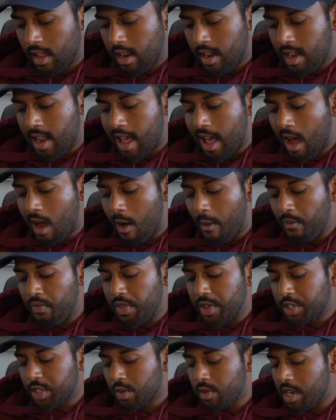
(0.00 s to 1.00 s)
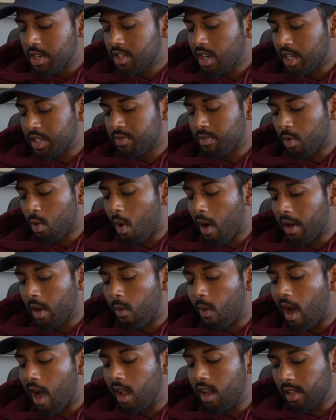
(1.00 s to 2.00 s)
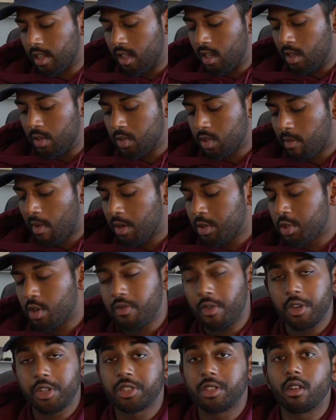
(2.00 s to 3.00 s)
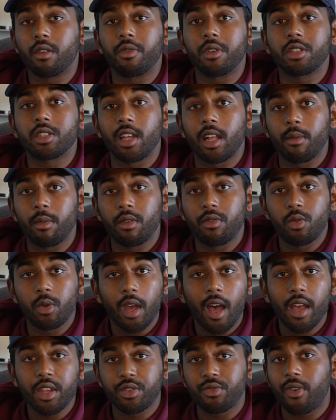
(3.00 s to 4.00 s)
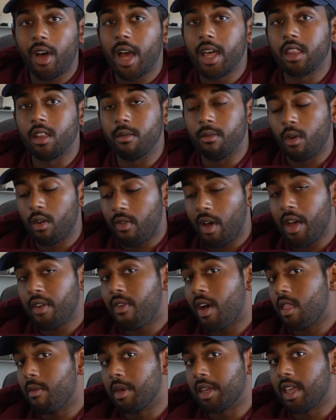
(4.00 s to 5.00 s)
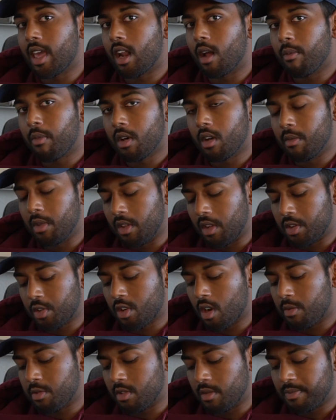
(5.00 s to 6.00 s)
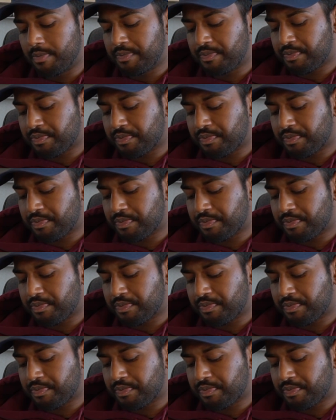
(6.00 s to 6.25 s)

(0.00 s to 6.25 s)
Now, this screenshot's from quite a while ago, so I'm not sure if they're still for sale. But if you guys find them, or if I find them again, I'll put them in the description.